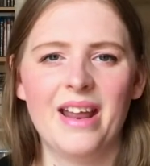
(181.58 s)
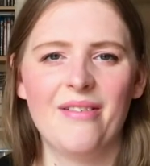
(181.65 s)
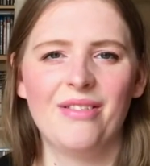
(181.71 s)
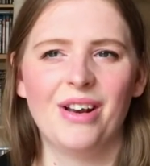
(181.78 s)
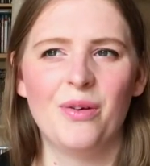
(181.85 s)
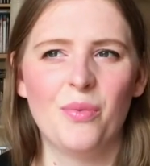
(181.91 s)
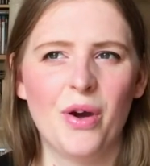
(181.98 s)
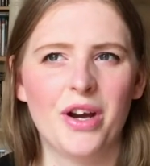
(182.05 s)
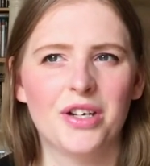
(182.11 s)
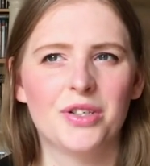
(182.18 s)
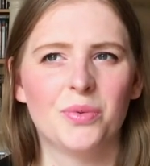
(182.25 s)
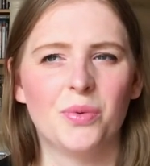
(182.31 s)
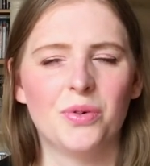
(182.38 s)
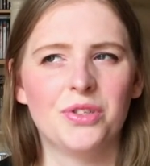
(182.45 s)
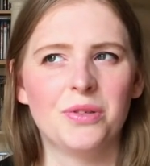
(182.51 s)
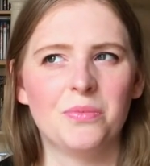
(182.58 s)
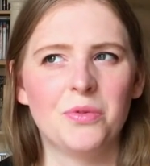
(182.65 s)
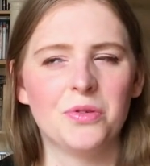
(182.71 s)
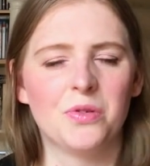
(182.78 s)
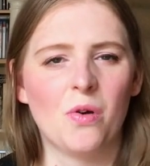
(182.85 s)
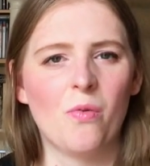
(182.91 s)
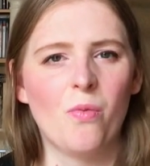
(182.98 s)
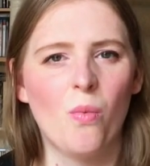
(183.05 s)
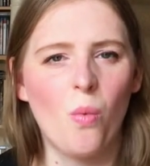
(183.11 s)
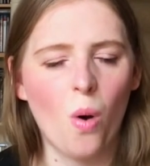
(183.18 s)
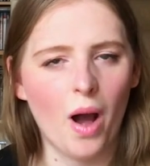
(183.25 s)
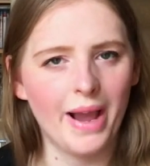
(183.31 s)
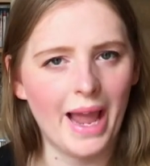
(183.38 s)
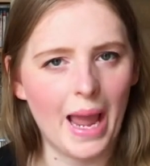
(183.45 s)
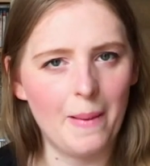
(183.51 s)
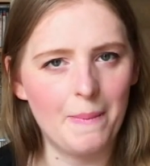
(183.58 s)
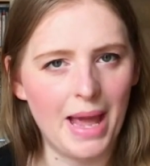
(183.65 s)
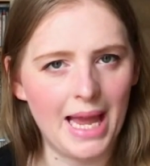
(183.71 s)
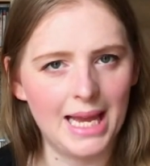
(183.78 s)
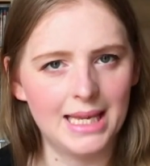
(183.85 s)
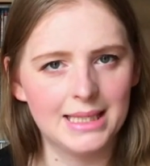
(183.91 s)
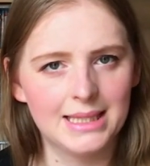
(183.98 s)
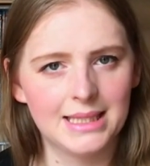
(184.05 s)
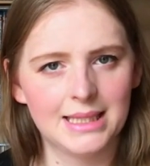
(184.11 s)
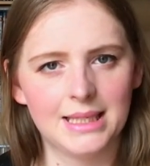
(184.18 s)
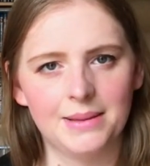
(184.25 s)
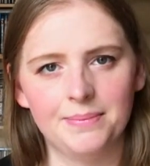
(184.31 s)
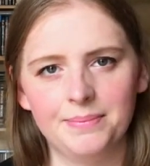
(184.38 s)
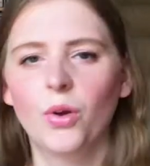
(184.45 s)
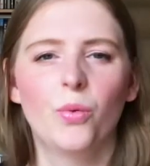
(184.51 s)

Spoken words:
definitely worked towards a more sort of YA pace